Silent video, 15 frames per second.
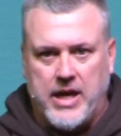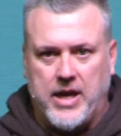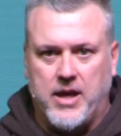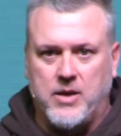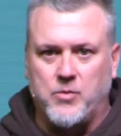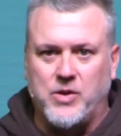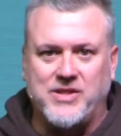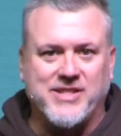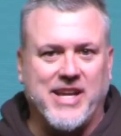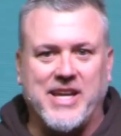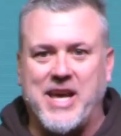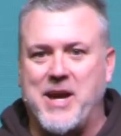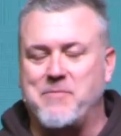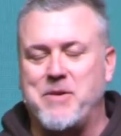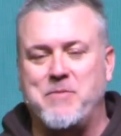And we
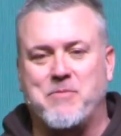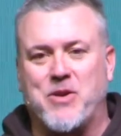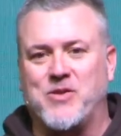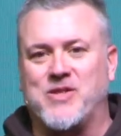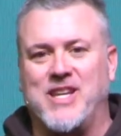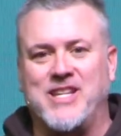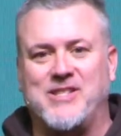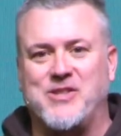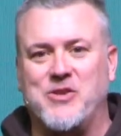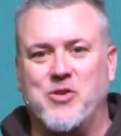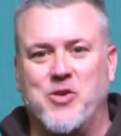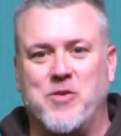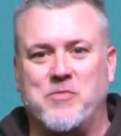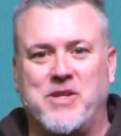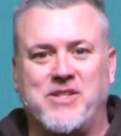sang happy birthday
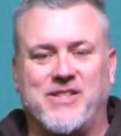to him.